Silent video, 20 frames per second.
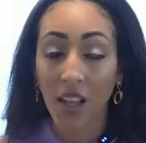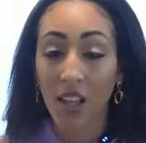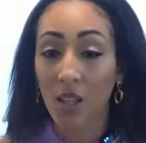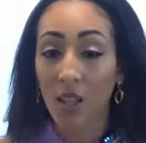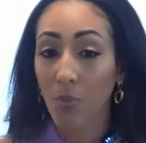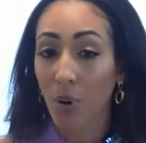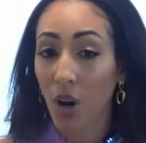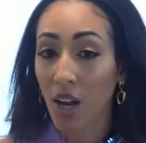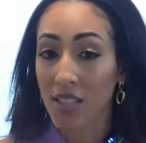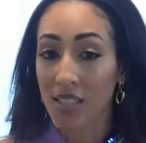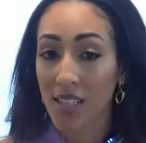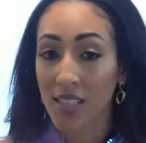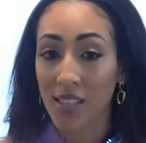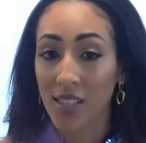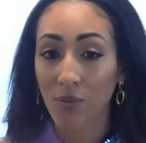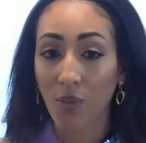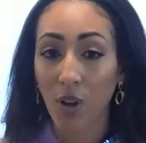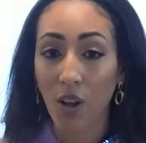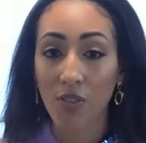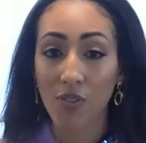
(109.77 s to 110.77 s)
The process
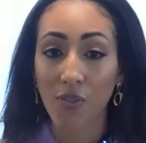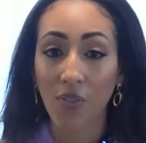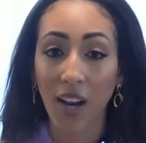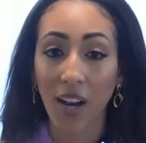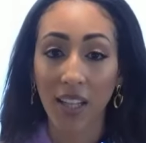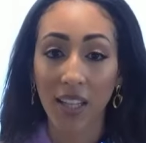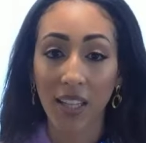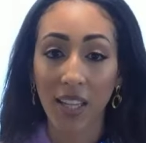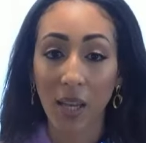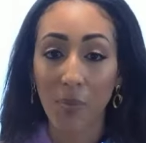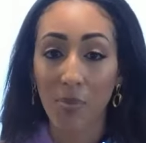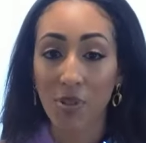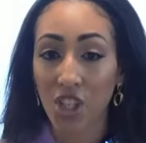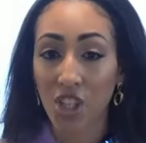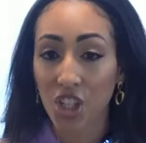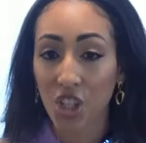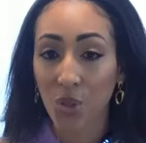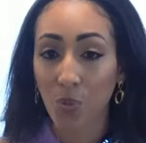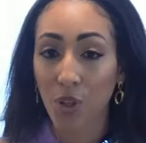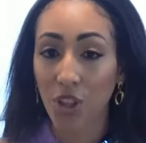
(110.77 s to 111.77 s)
involves filing a
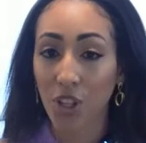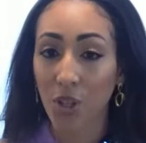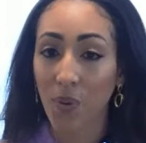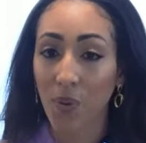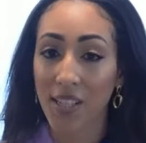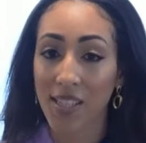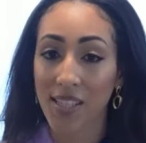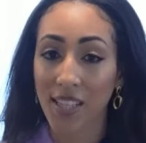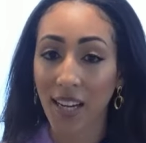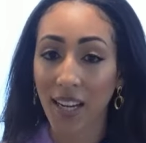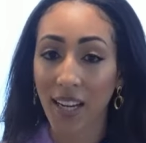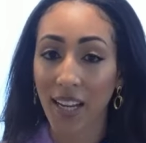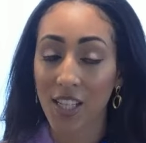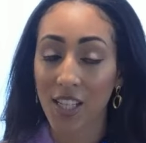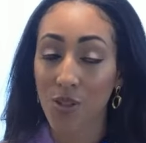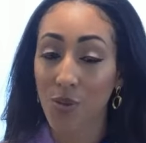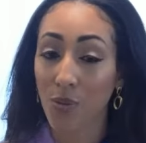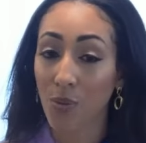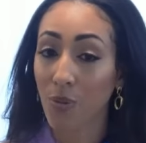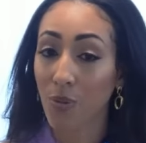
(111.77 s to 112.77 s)
petition with
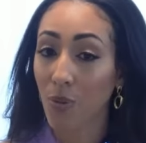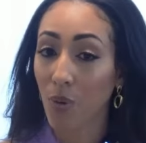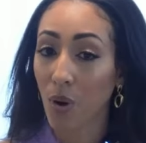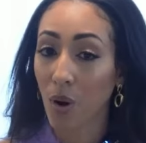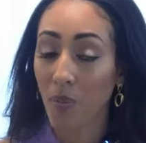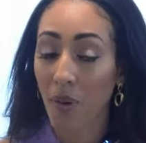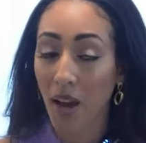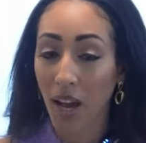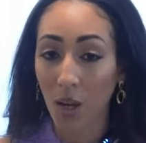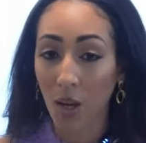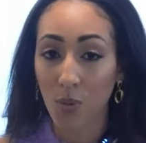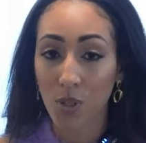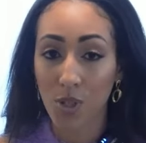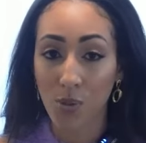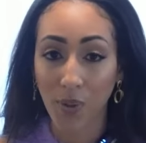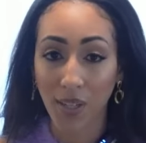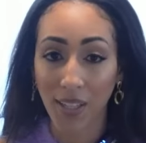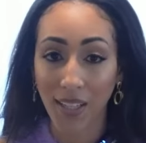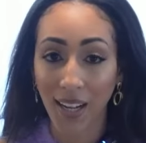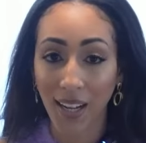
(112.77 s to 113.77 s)
USCIS through Form
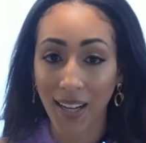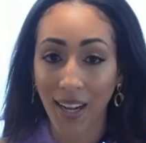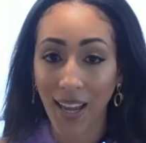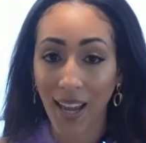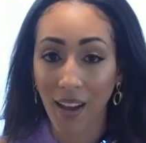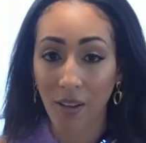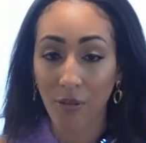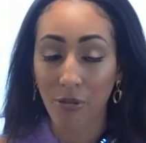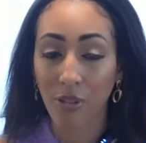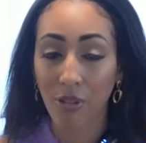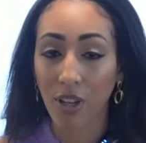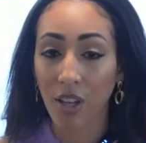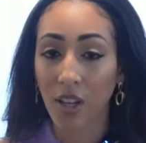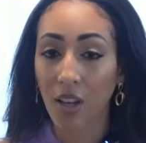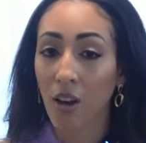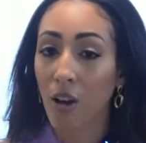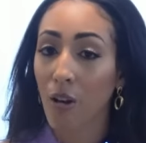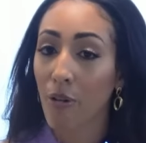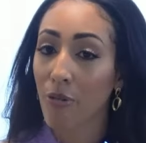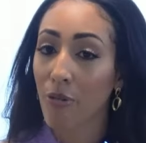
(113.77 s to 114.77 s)
I-129F,
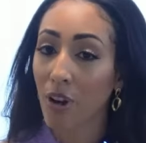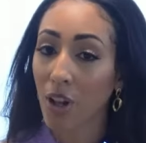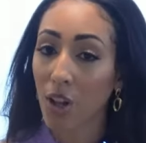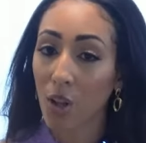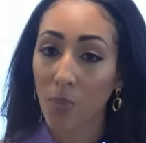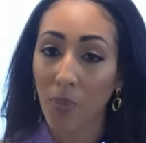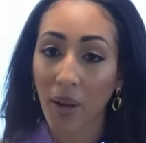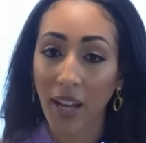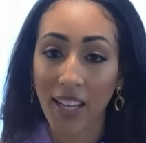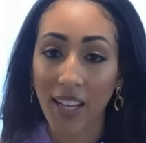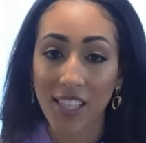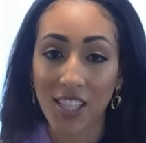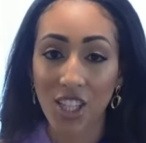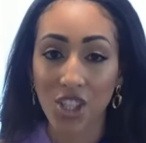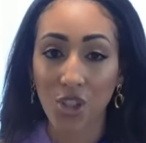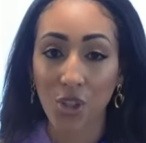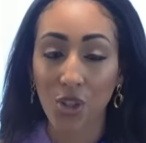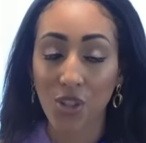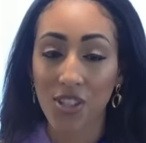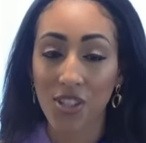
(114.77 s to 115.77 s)
followed by
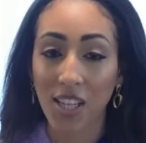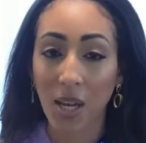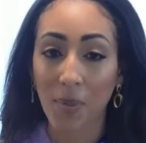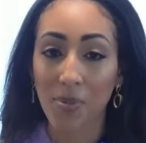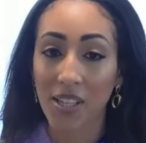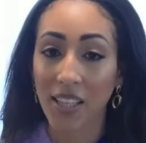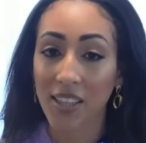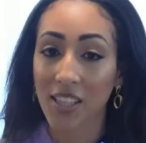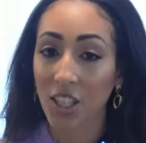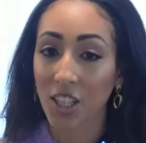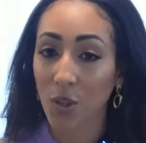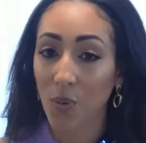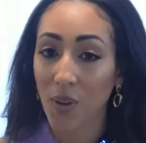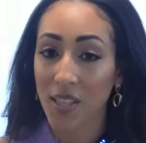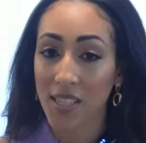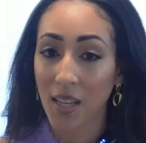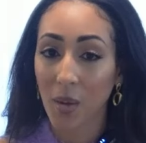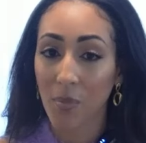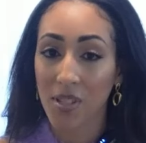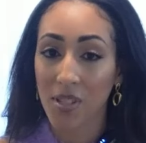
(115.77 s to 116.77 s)
additional steps at the
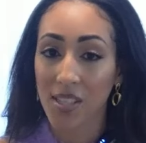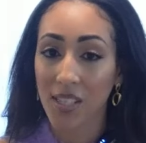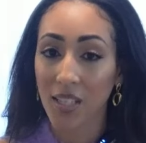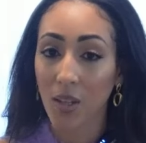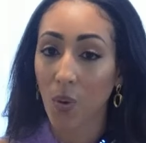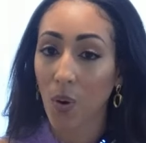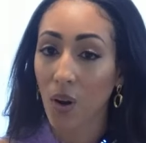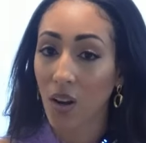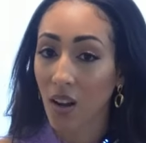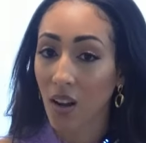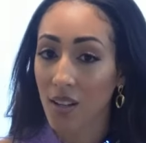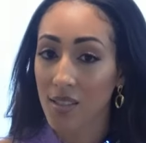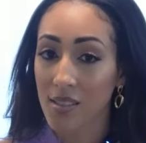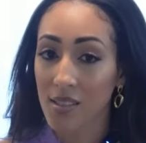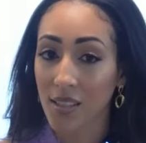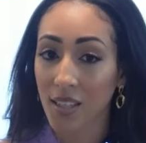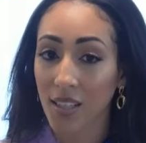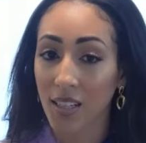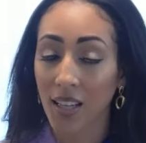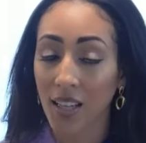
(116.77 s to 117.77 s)
U.S. Embassy or
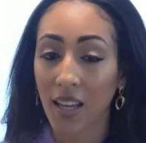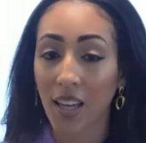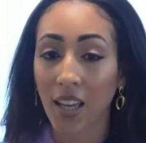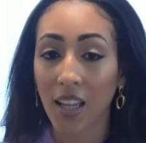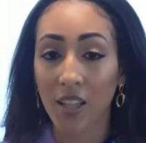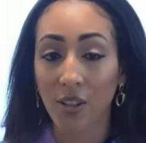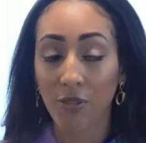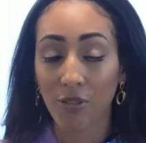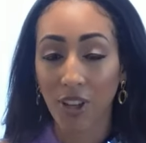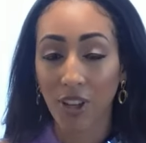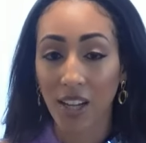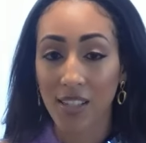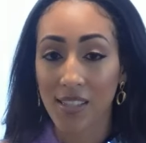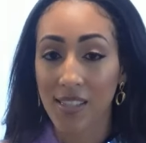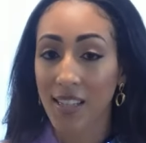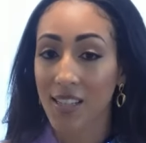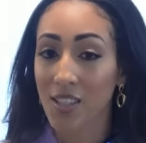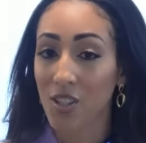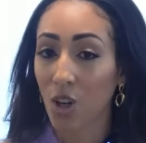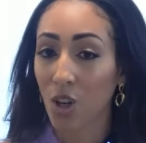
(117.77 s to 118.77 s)
consulate in the
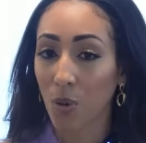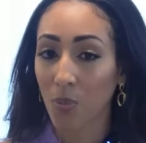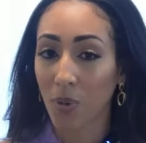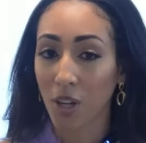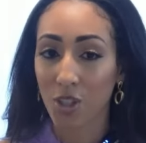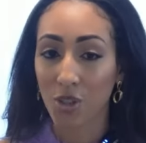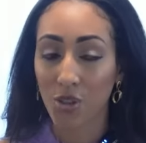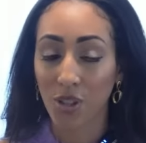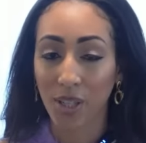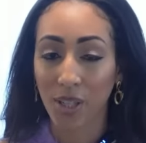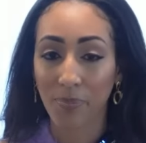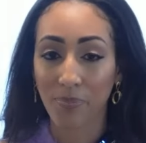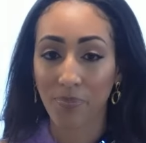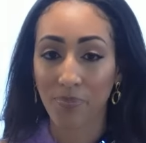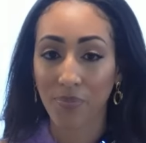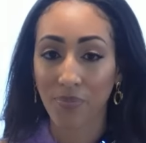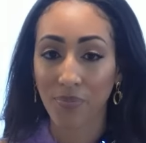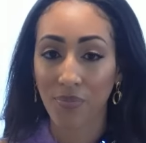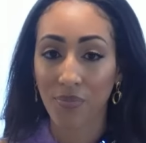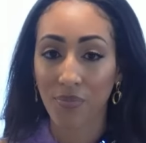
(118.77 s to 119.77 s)
fiancé's home country.
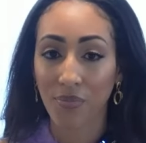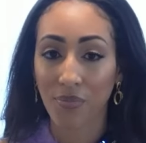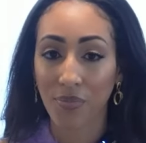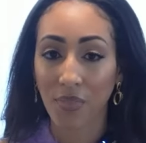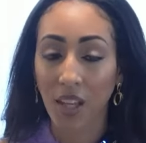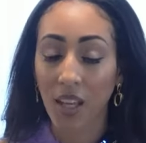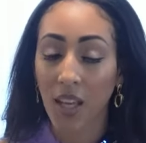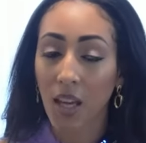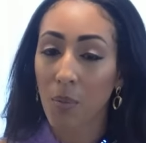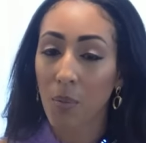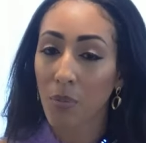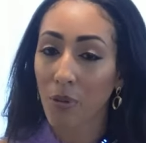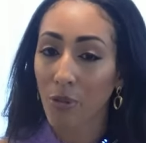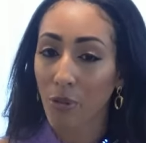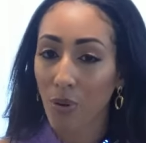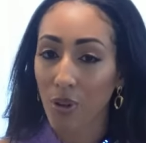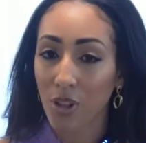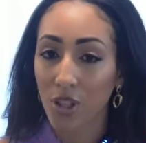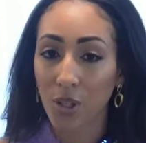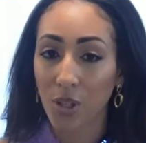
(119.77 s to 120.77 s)

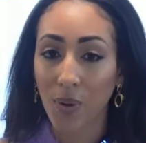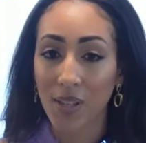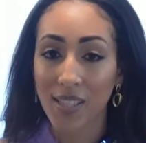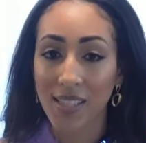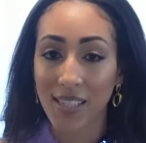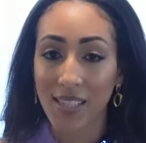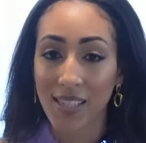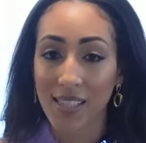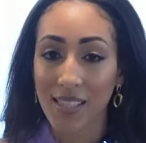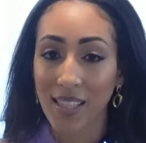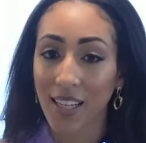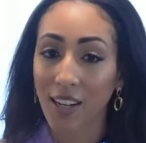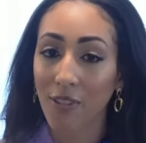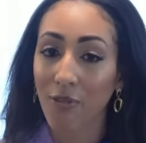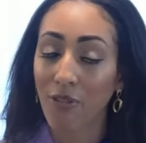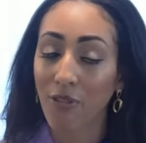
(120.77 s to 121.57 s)
Before the U.S. citizen can